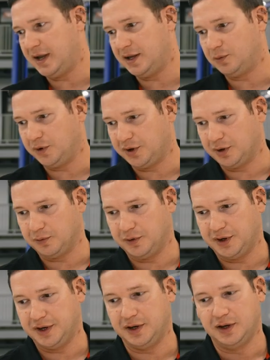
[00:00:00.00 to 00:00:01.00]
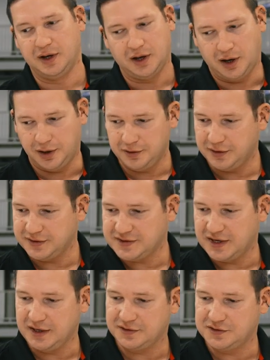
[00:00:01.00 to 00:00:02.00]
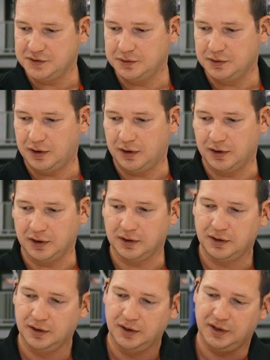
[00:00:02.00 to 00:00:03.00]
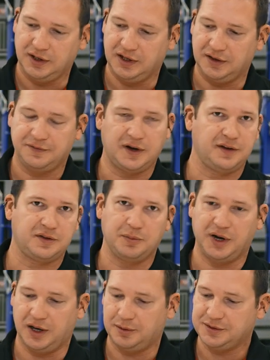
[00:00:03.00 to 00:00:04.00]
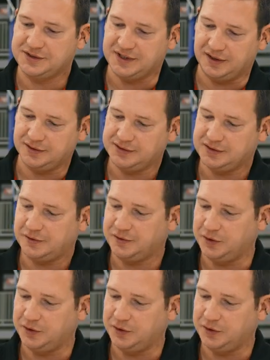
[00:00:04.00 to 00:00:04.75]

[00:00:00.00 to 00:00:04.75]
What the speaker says: and we're gonna run under the tank to our 85 compatible stainless steel